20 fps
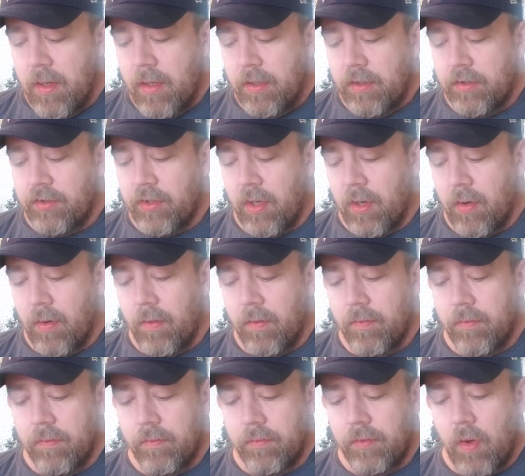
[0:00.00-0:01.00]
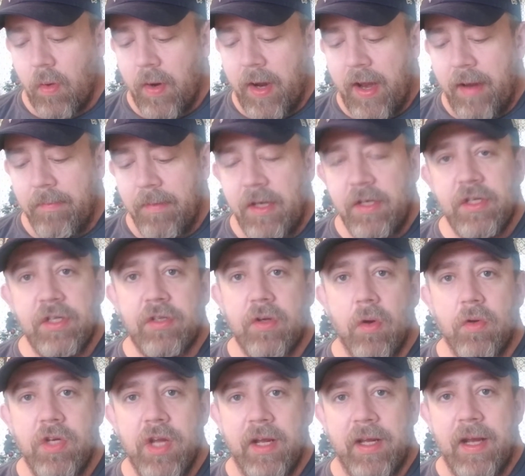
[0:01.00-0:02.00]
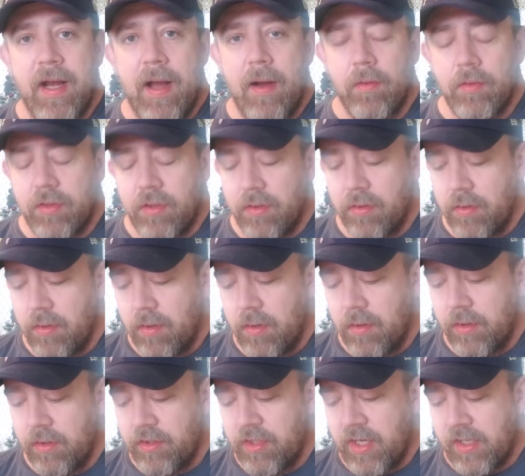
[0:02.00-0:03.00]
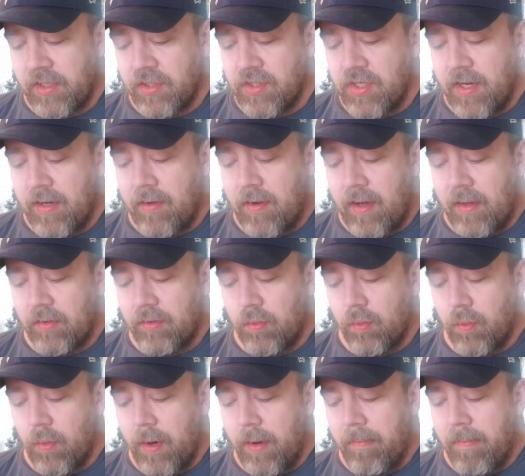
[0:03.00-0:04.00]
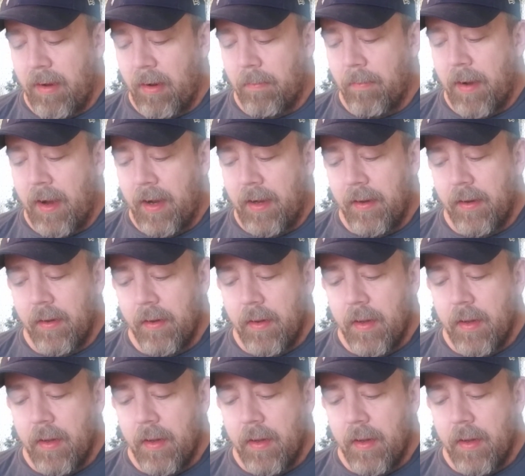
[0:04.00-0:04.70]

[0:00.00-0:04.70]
So don't hate me. Just go check it out. Check his channel out. It's way better than mine.